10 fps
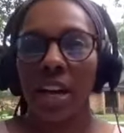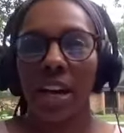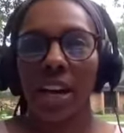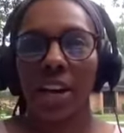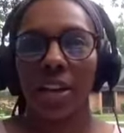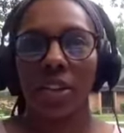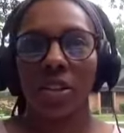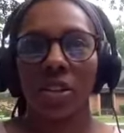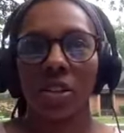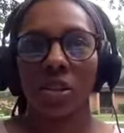
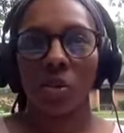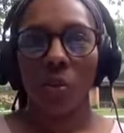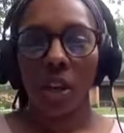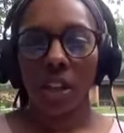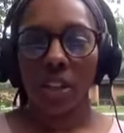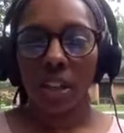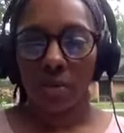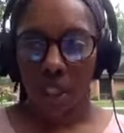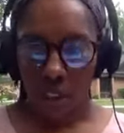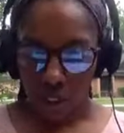And what does it
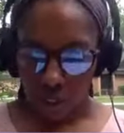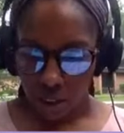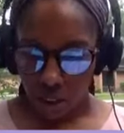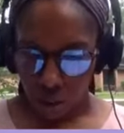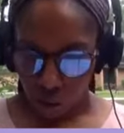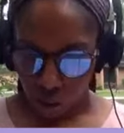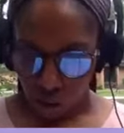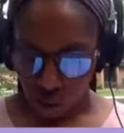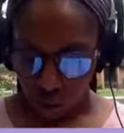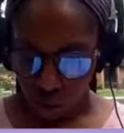mean
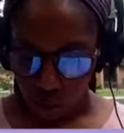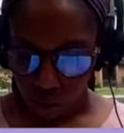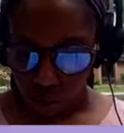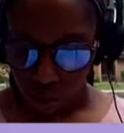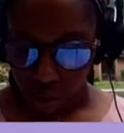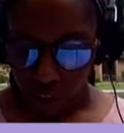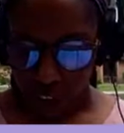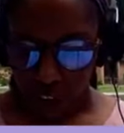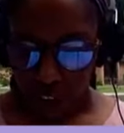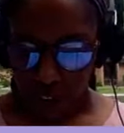to
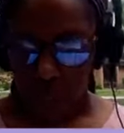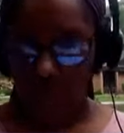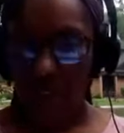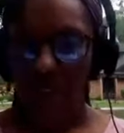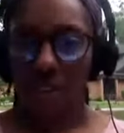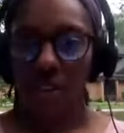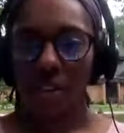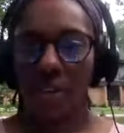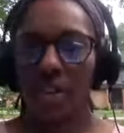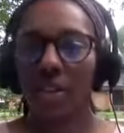fast
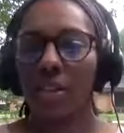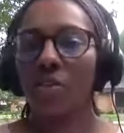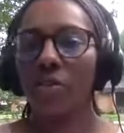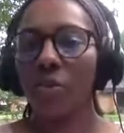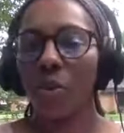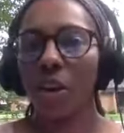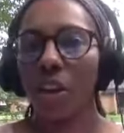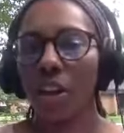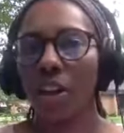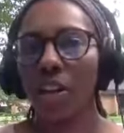
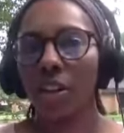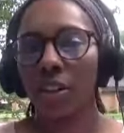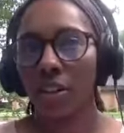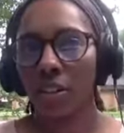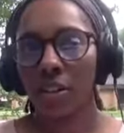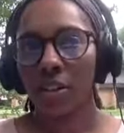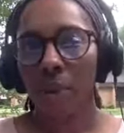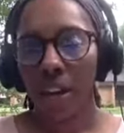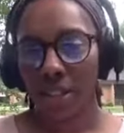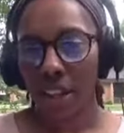for
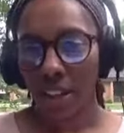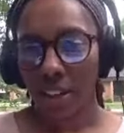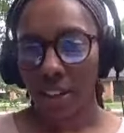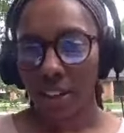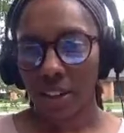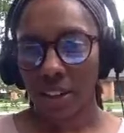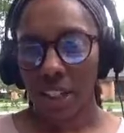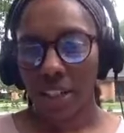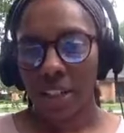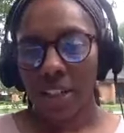my sake.
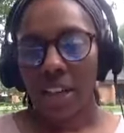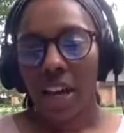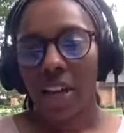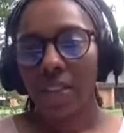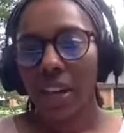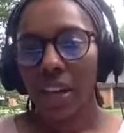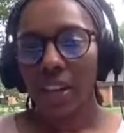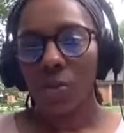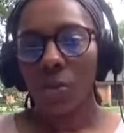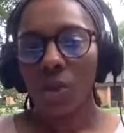And
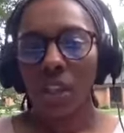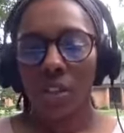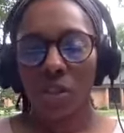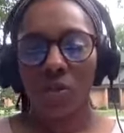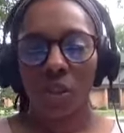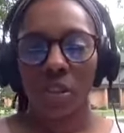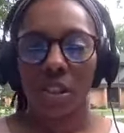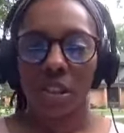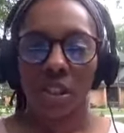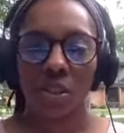then when we get to
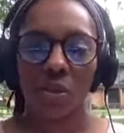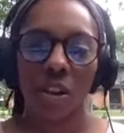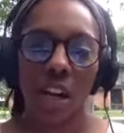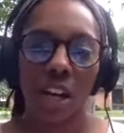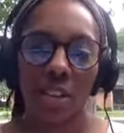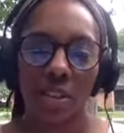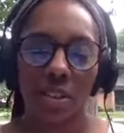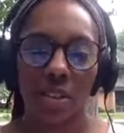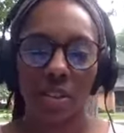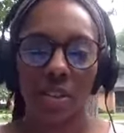verses six through
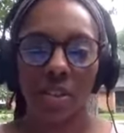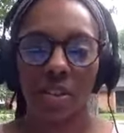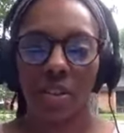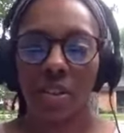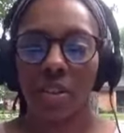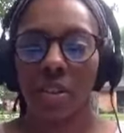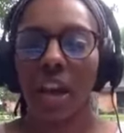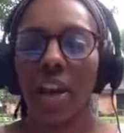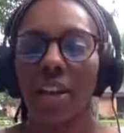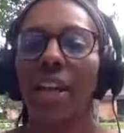eight,
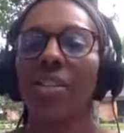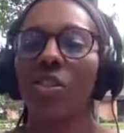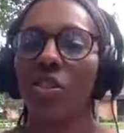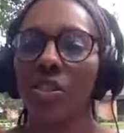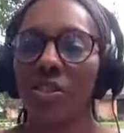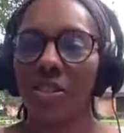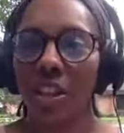God answers